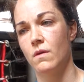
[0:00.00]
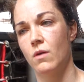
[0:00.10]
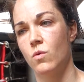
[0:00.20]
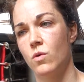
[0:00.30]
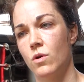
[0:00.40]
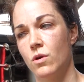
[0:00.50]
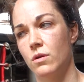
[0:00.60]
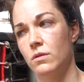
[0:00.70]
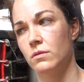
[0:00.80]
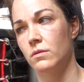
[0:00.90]
or
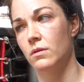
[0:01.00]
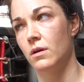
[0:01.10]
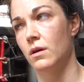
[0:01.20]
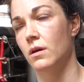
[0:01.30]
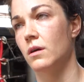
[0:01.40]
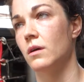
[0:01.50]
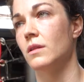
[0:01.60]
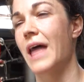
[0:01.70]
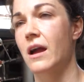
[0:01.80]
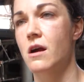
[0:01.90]

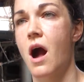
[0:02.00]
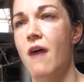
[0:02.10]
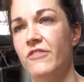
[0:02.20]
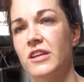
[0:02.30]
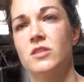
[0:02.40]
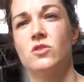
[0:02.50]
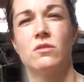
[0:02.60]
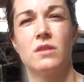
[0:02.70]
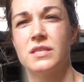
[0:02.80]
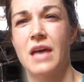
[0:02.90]
lack of confidence,
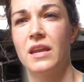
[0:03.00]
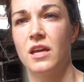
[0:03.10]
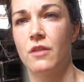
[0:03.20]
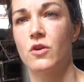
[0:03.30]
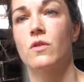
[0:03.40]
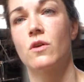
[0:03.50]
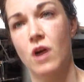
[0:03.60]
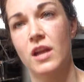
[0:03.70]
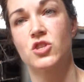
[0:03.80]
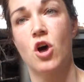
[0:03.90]
or this, that, and the other. They'll
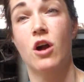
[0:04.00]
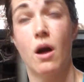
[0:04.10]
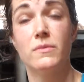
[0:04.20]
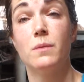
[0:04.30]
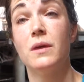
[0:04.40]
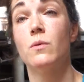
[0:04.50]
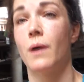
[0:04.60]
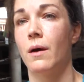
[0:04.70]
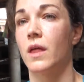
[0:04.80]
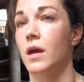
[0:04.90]
kind of come to me with
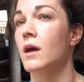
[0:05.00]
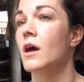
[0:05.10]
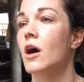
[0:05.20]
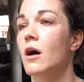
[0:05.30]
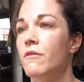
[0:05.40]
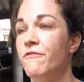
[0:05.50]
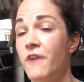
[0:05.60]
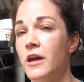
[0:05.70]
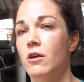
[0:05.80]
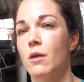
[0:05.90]
like
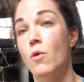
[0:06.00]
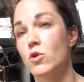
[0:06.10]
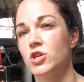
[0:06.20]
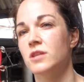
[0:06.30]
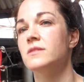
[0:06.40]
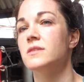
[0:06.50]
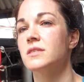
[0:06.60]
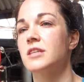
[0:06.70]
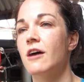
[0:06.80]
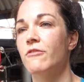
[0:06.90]
fighter emotions and
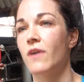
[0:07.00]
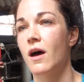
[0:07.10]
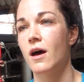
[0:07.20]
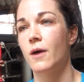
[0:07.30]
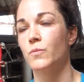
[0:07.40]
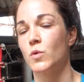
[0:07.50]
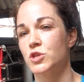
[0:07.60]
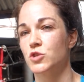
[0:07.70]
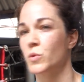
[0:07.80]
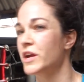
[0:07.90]
stuff, which
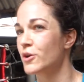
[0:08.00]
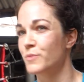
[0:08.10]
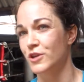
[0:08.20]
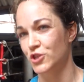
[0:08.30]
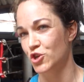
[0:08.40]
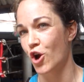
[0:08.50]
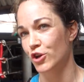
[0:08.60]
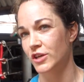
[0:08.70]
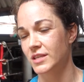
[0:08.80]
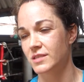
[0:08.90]
is weird, because
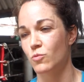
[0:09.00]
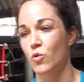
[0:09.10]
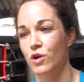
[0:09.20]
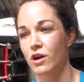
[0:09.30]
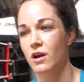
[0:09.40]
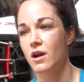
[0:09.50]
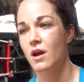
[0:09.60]
Charlie's more,